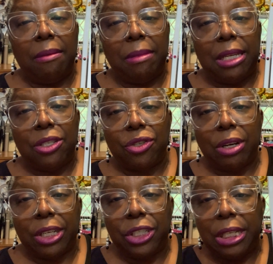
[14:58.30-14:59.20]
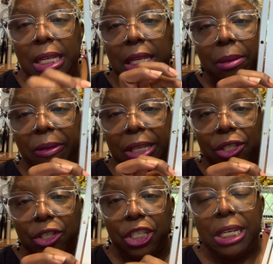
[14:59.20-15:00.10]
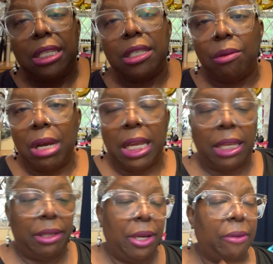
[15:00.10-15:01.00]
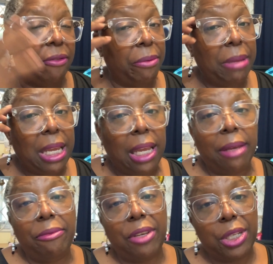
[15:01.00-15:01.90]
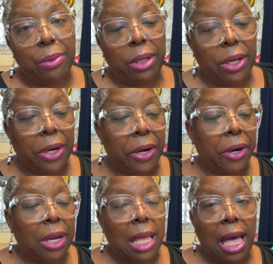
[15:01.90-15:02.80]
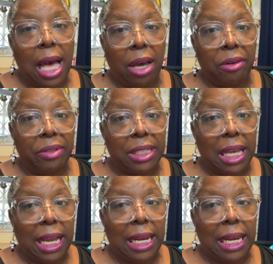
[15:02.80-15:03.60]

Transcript: instruction, the picture sheet, so for me, visual learner, out of sight,